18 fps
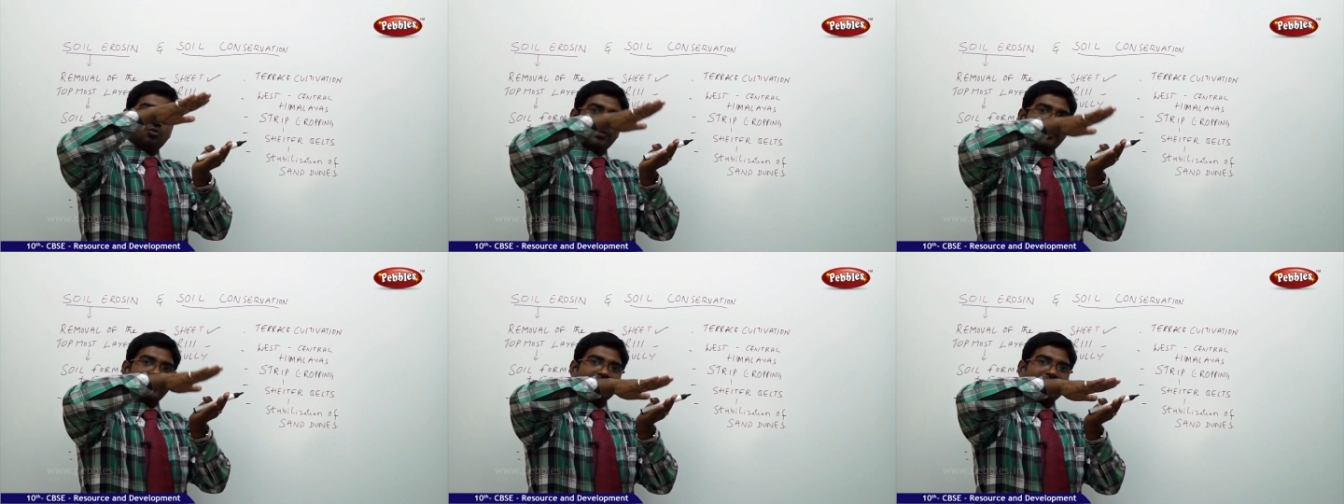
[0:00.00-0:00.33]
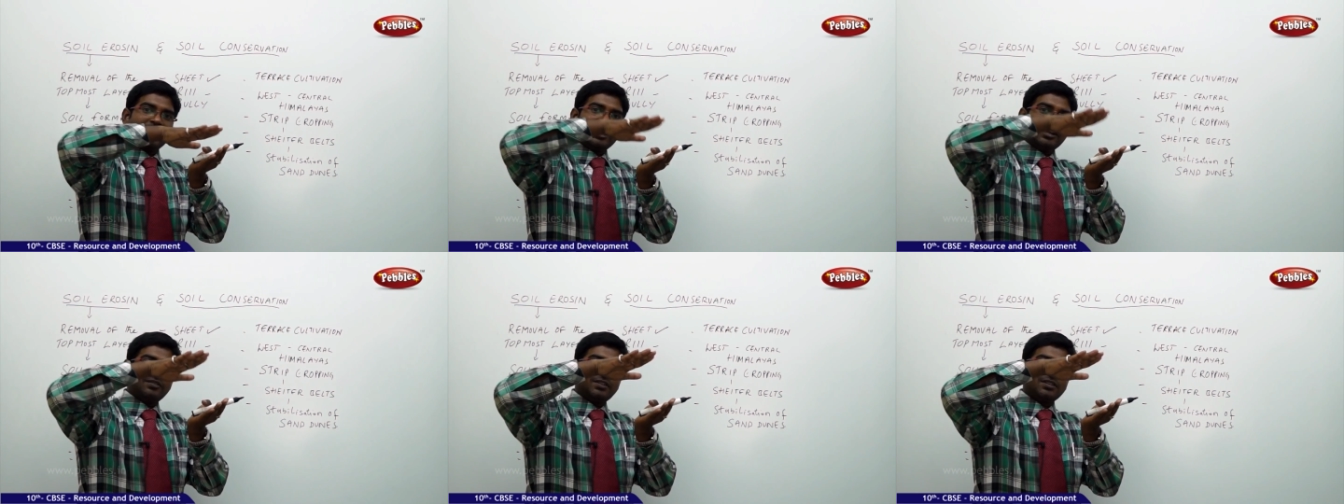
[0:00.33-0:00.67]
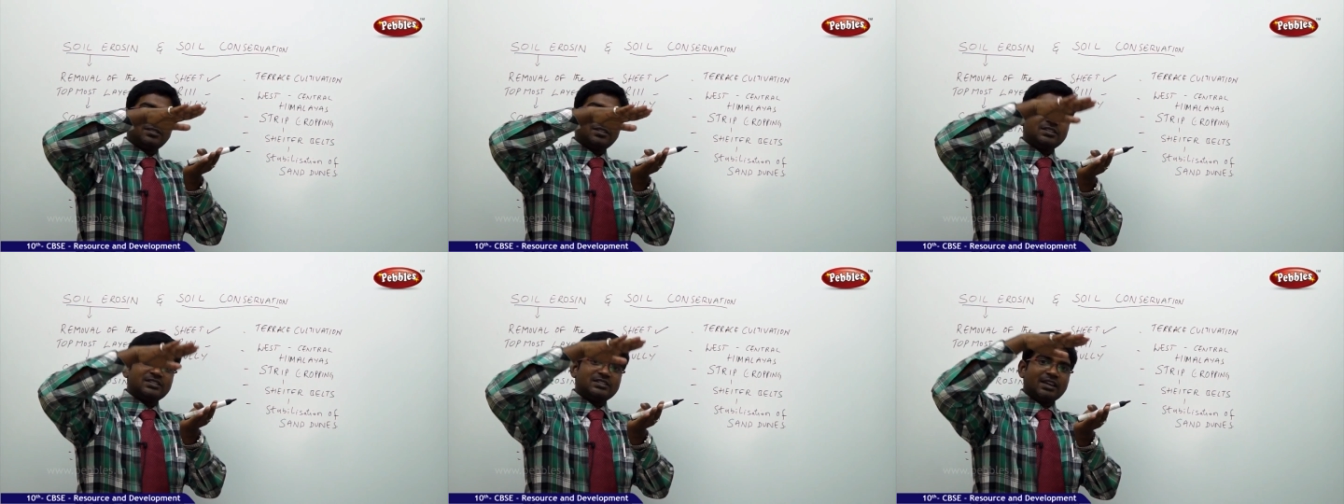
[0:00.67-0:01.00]
When the
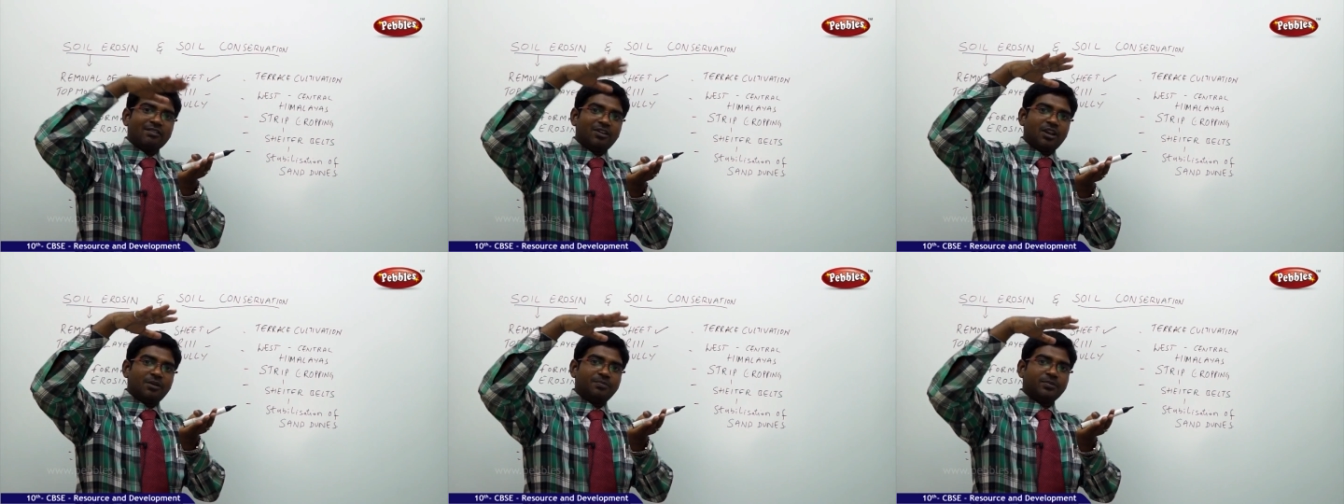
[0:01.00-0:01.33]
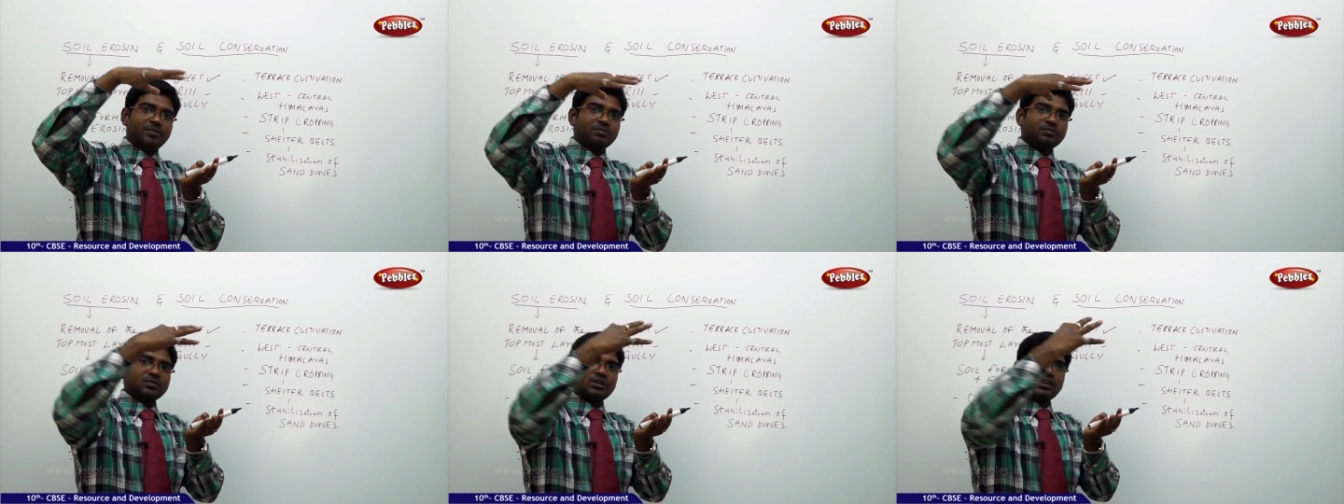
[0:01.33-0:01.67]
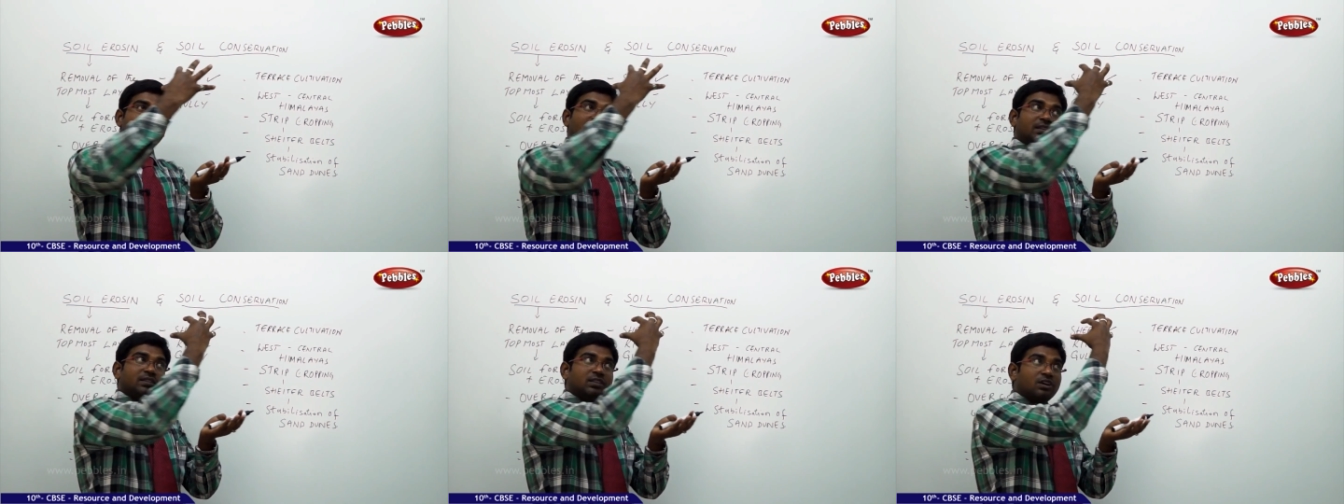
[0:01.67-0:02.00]
cultivation is developed,
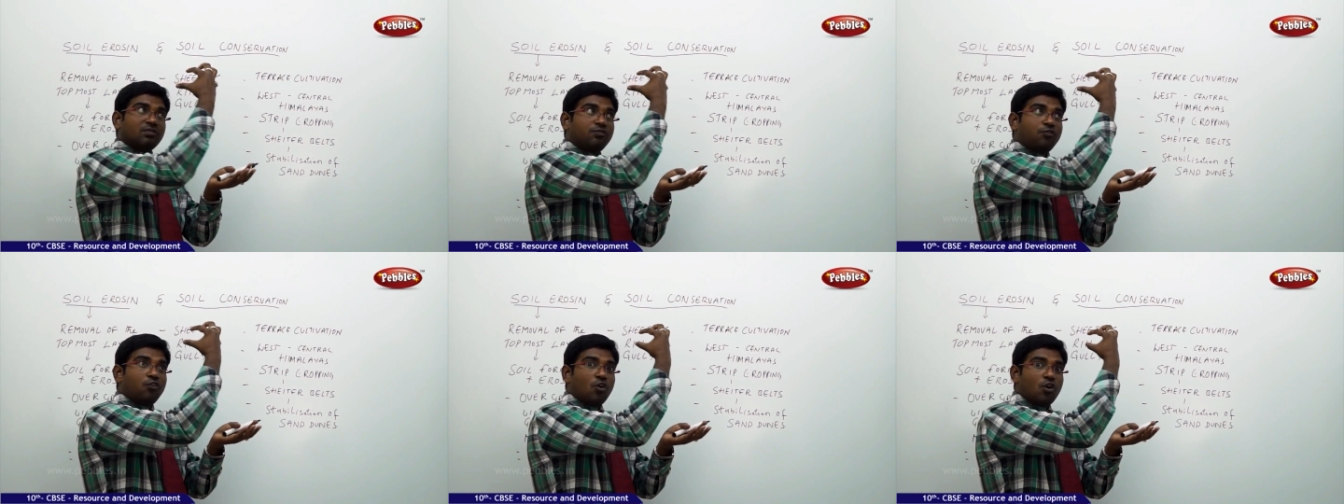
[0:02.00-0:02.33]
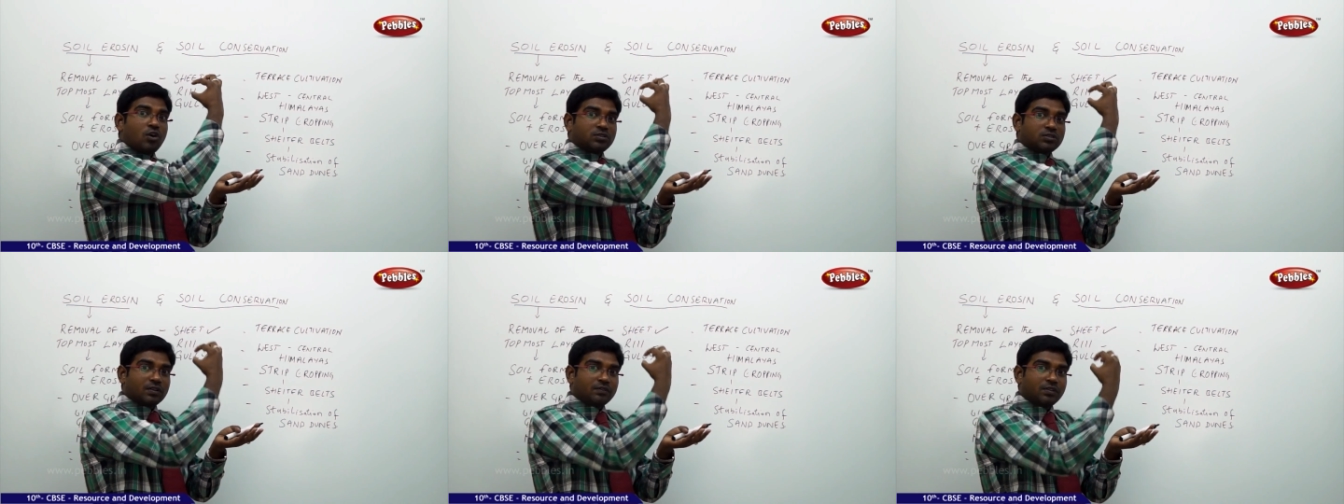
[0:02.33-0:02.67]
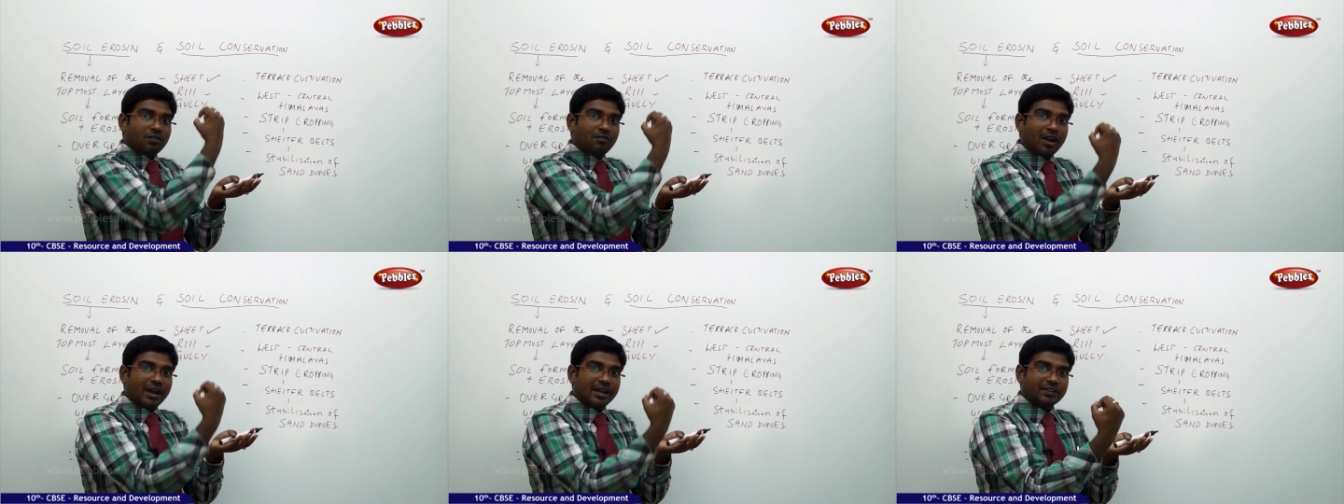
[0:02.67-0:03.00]
the force of
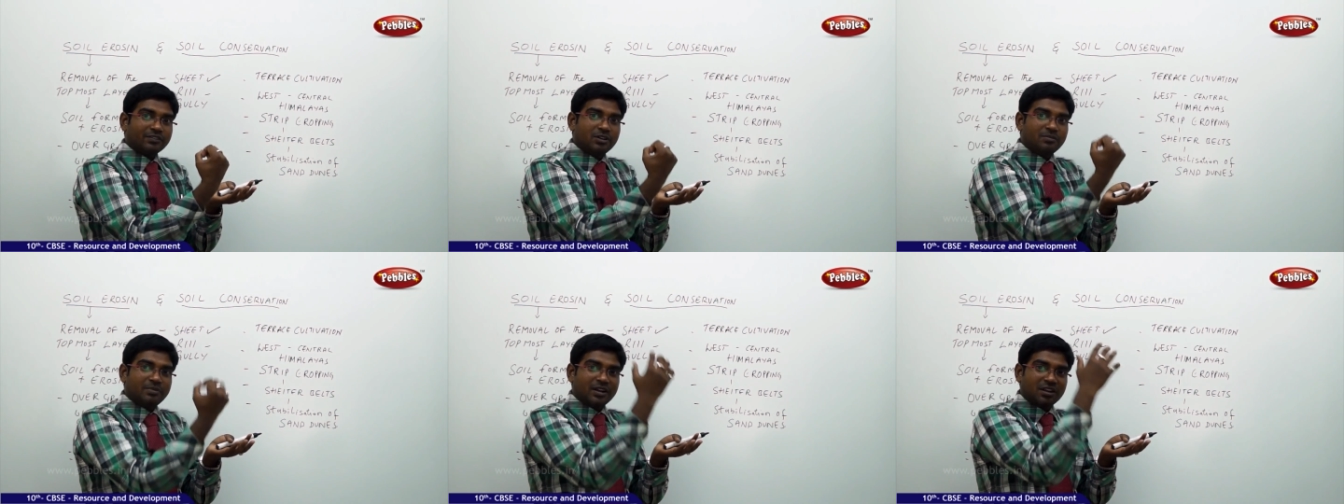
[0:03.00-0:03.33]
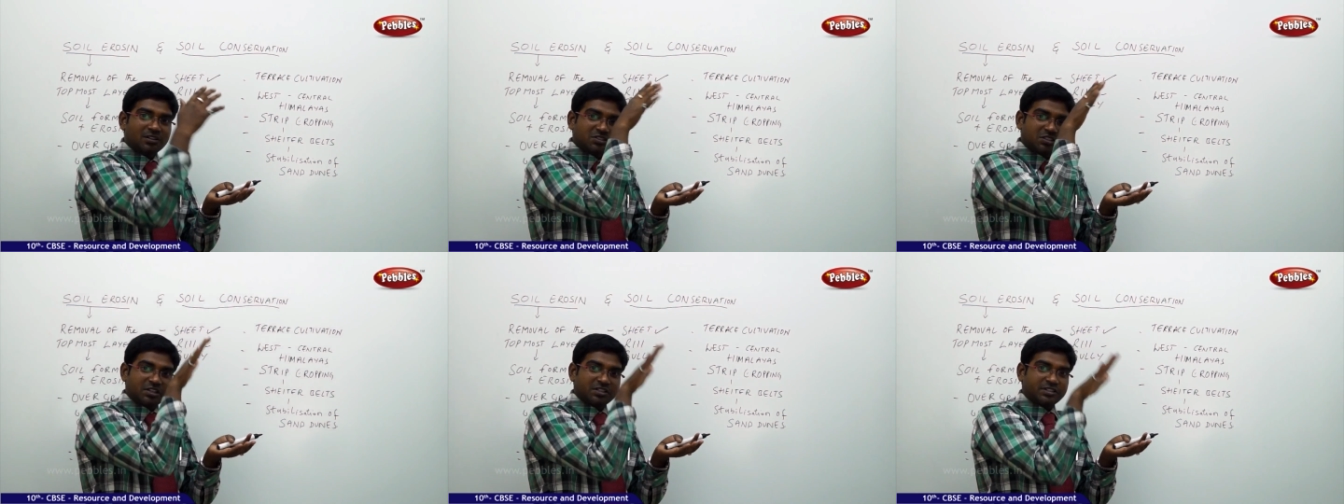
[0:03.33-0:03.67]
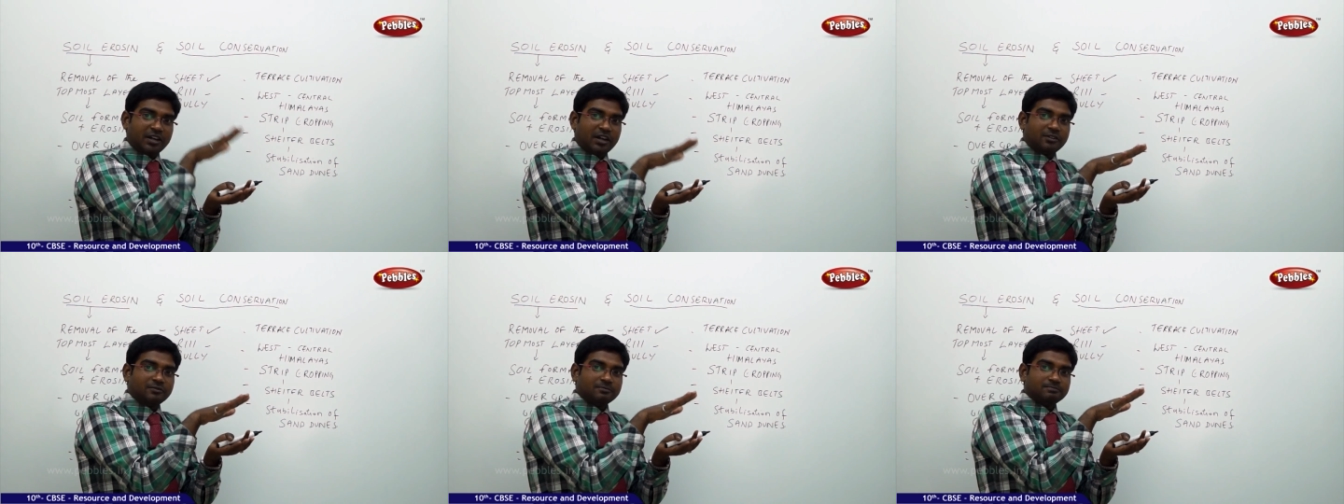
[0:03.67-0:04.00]
the water will be
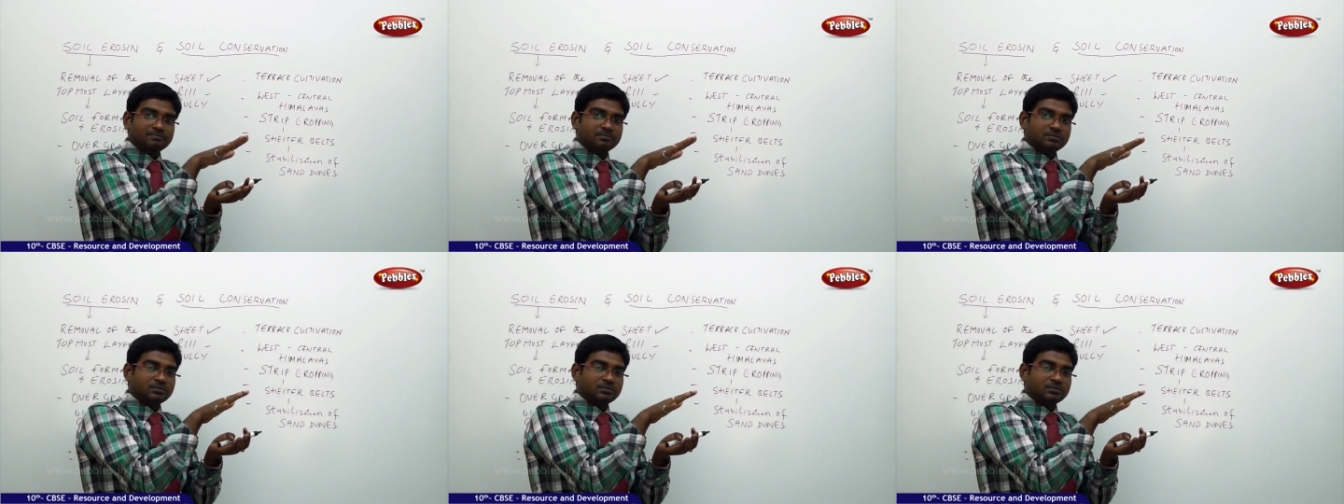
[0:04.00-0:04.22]
restricted.